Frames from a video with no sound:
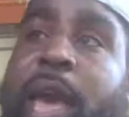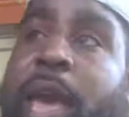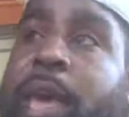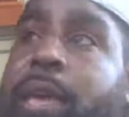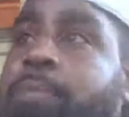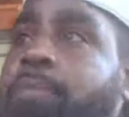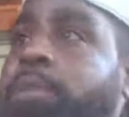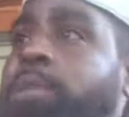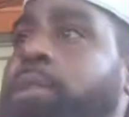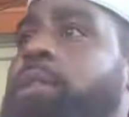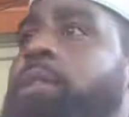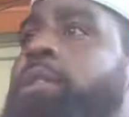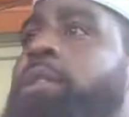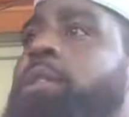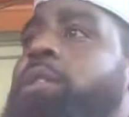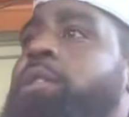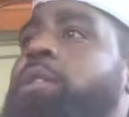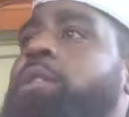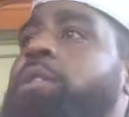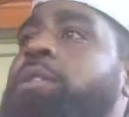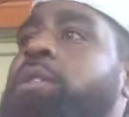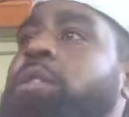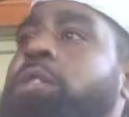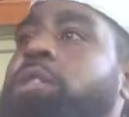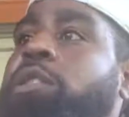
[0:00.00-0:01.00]
games.
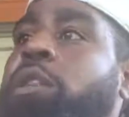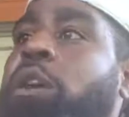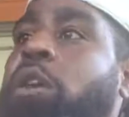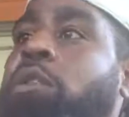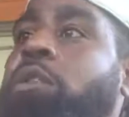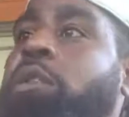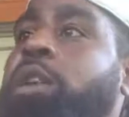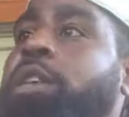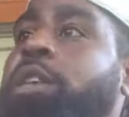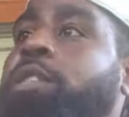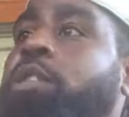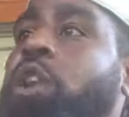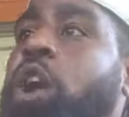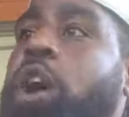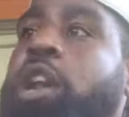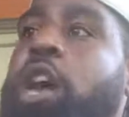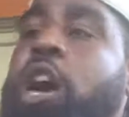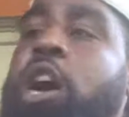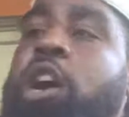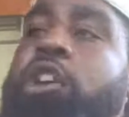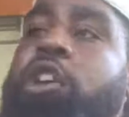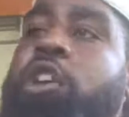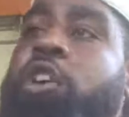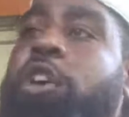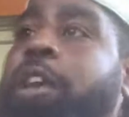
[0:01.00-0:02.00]
The total has gone
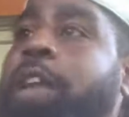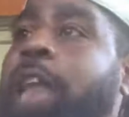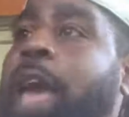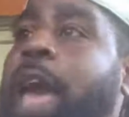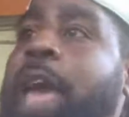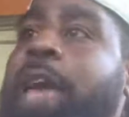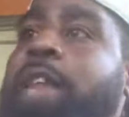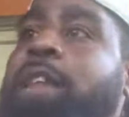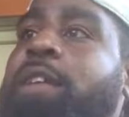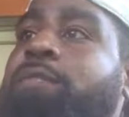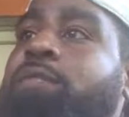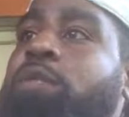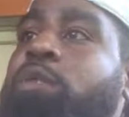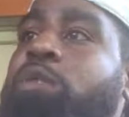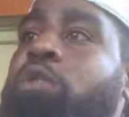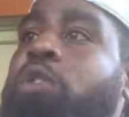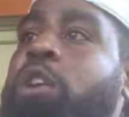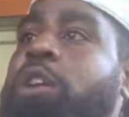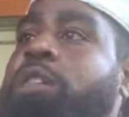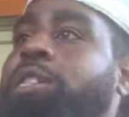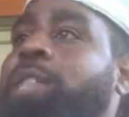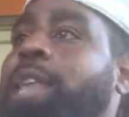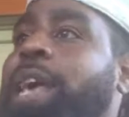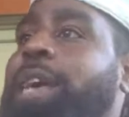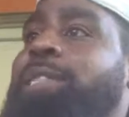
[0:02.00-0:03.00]
under in 8 of New
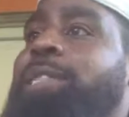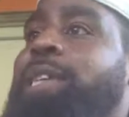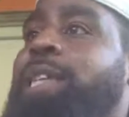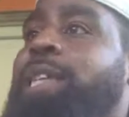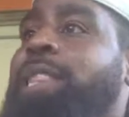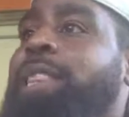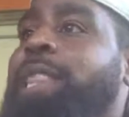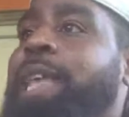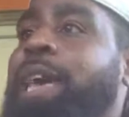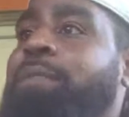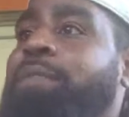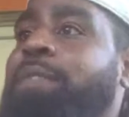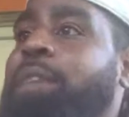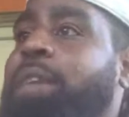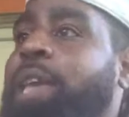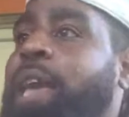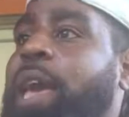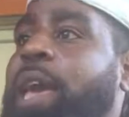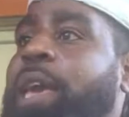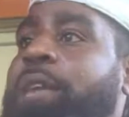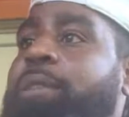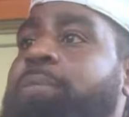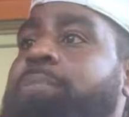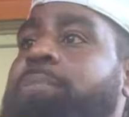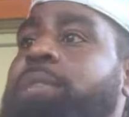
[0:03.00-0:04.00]
York's last 11
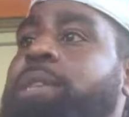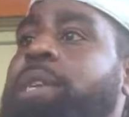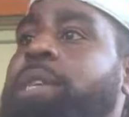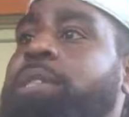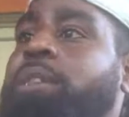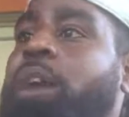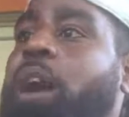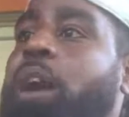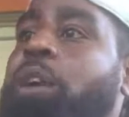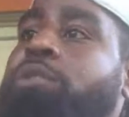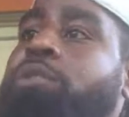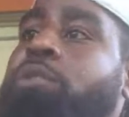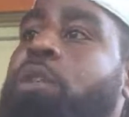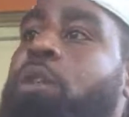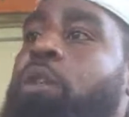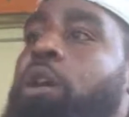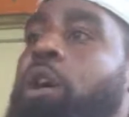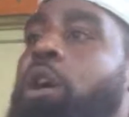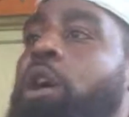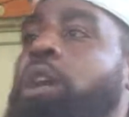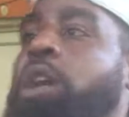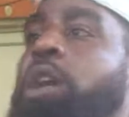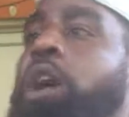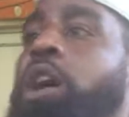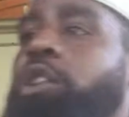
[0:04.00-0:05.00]
games. It's also
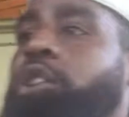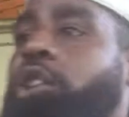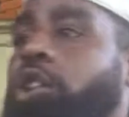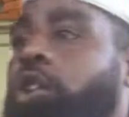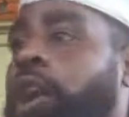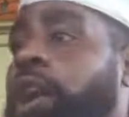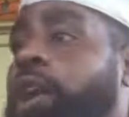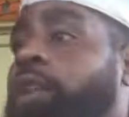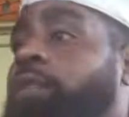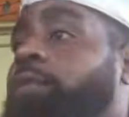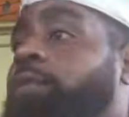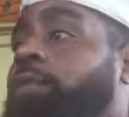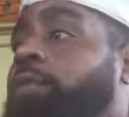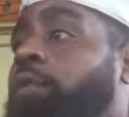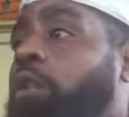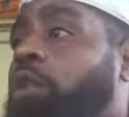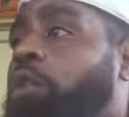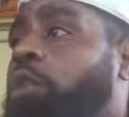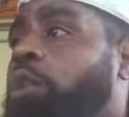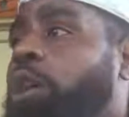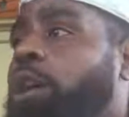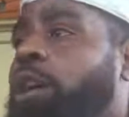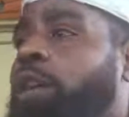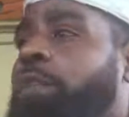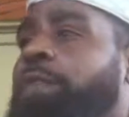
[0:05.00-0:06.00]
gone under in
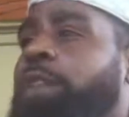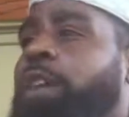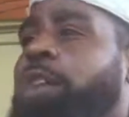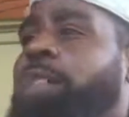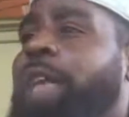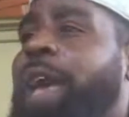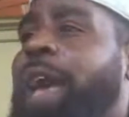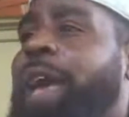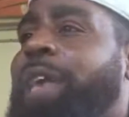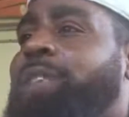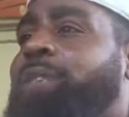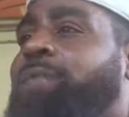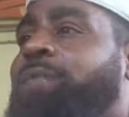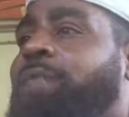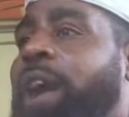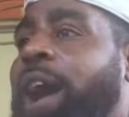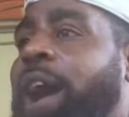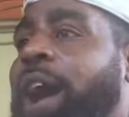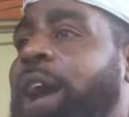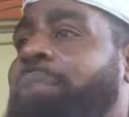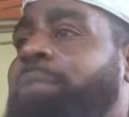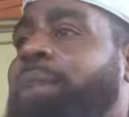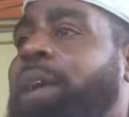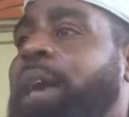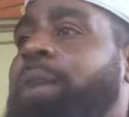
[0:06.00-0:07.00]
4 of their last
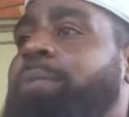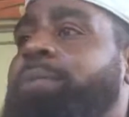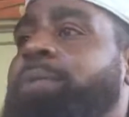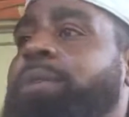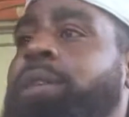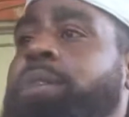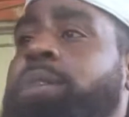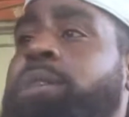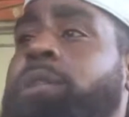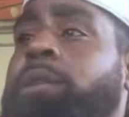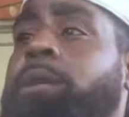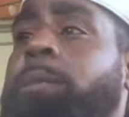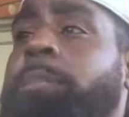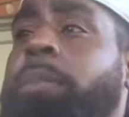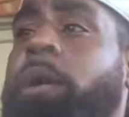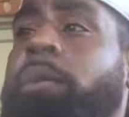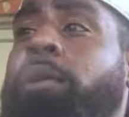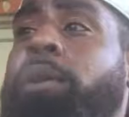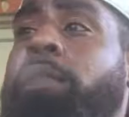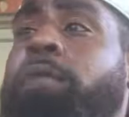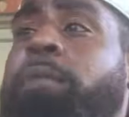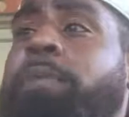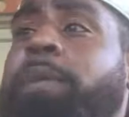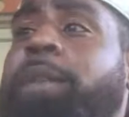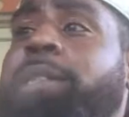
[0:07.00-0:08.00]
5 games against an
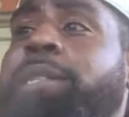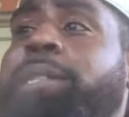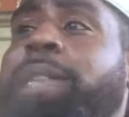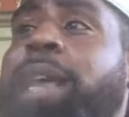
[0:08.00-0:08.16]
opponent from the